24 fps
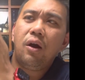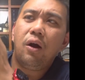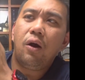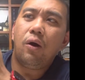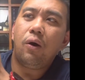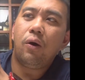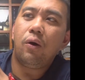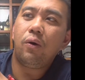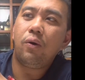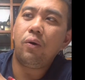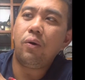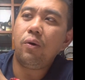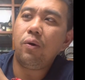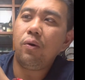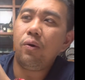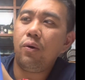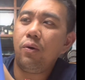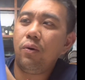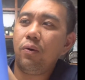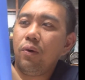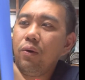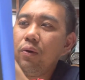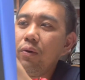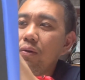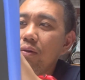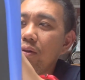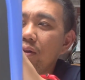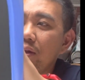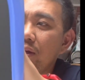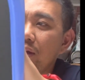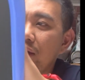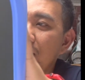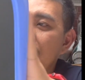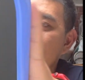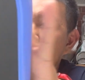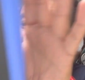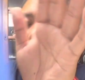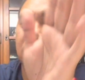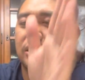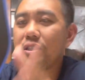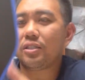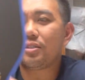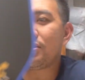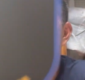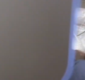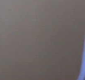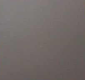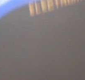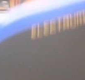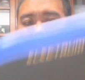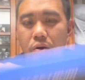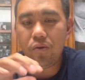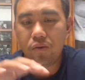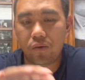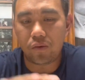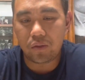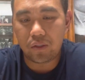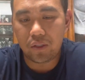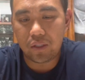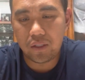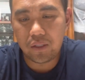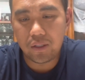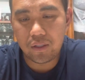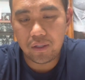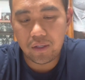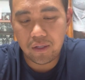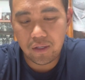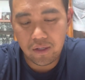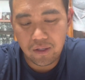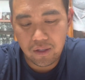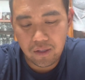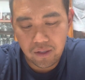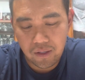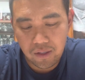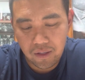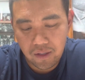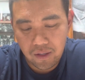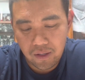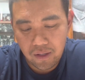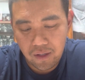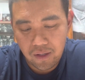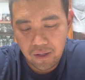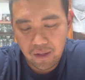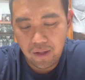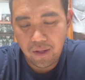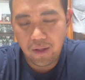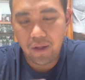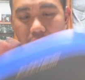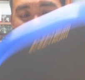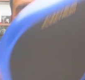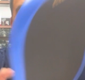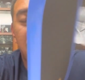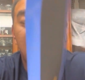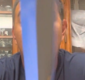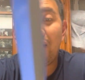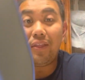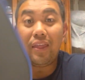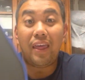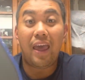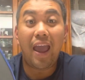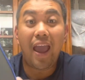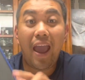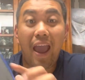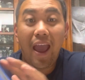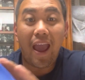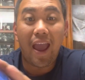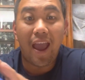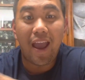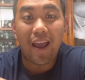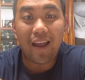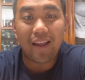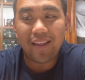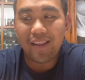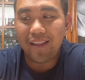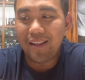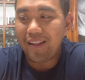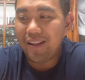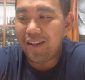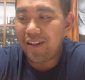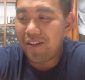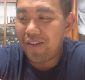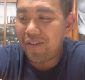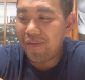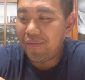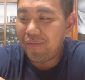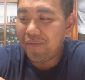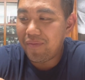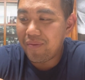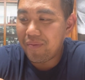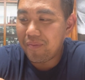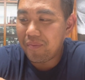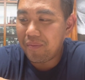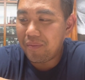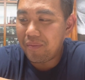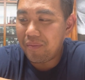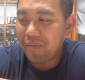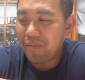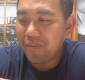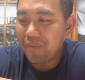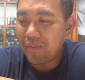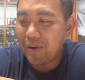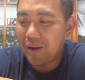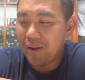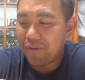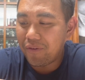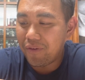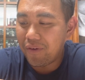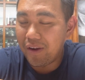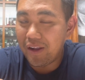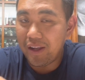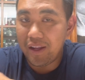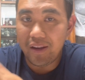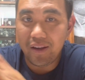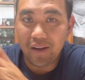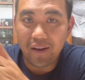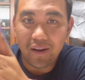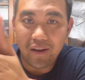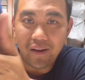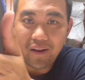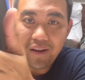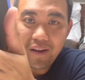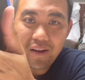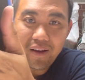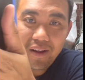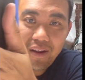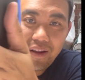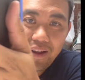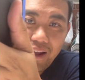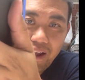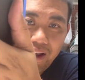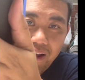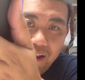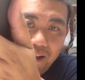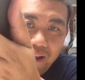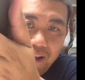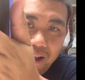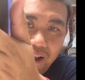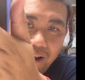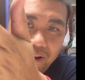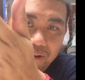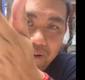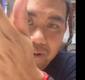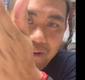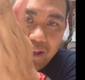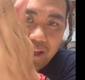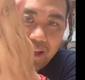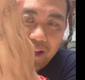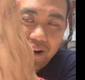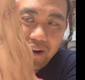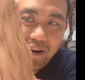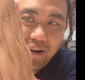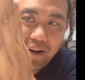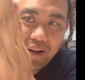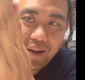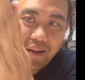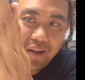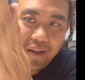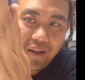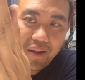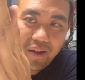Holy smokes. Now that, my friend, I know you can hear it,